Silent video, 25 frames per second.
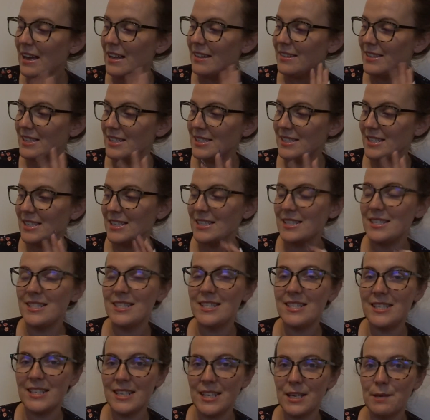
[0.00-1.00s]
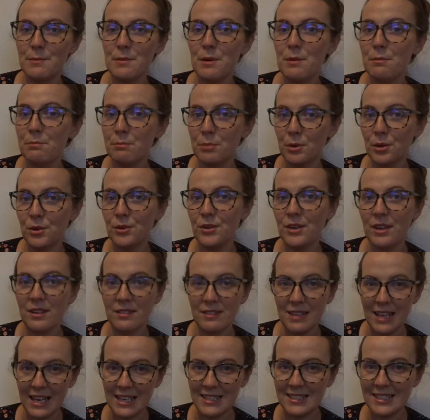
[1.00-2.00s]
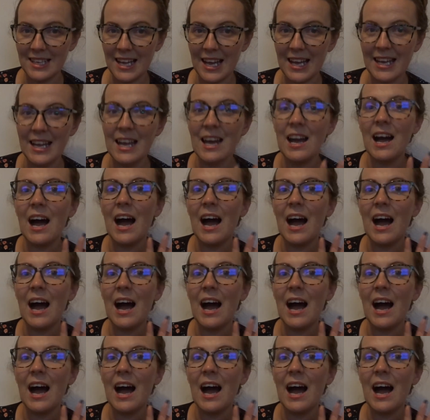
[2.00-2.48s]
This is the cinnamon bun latte.